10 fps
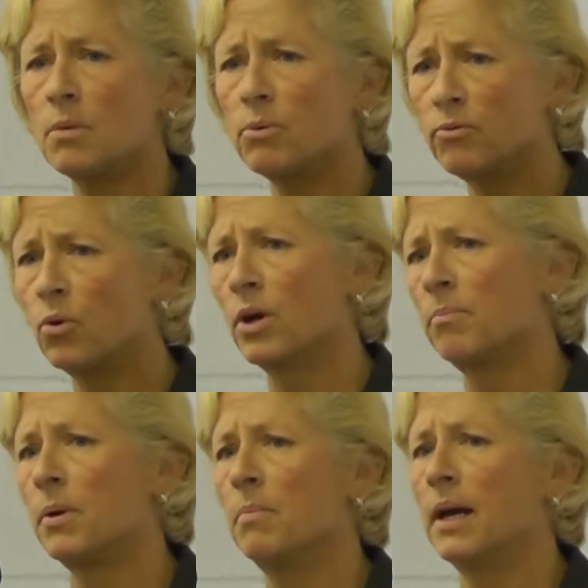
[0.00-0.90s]
before
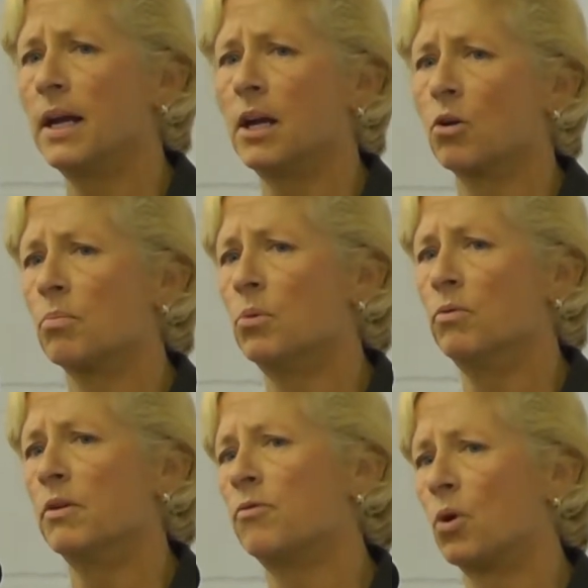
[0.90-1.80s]
implementing or
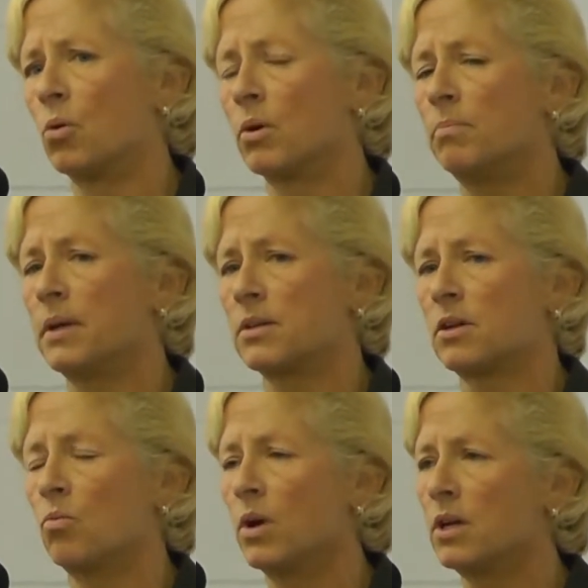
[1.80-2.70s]
moving forward,
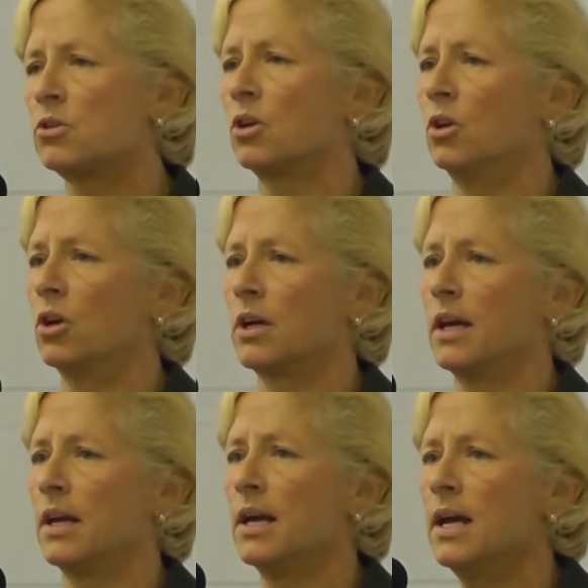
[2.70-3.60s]
because I wanted to look
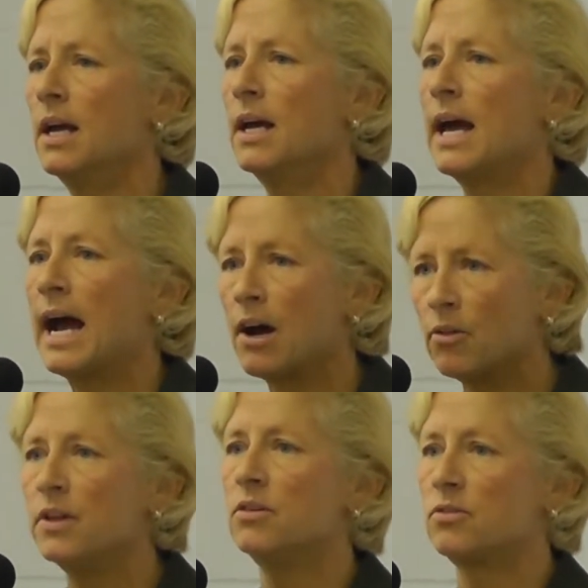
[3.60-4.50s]
at
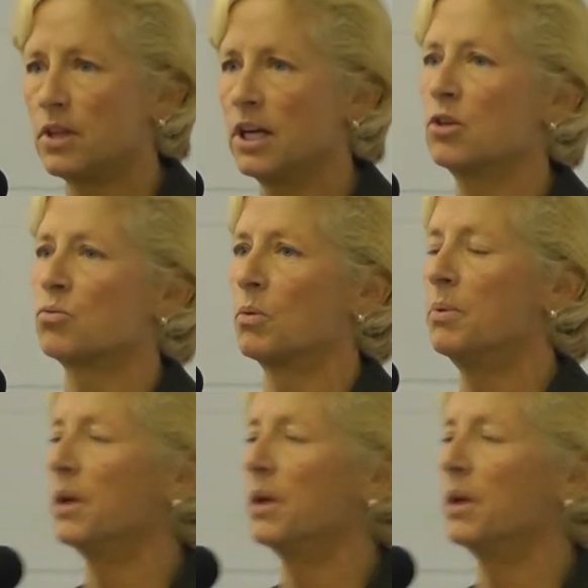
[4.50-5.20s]
how these things were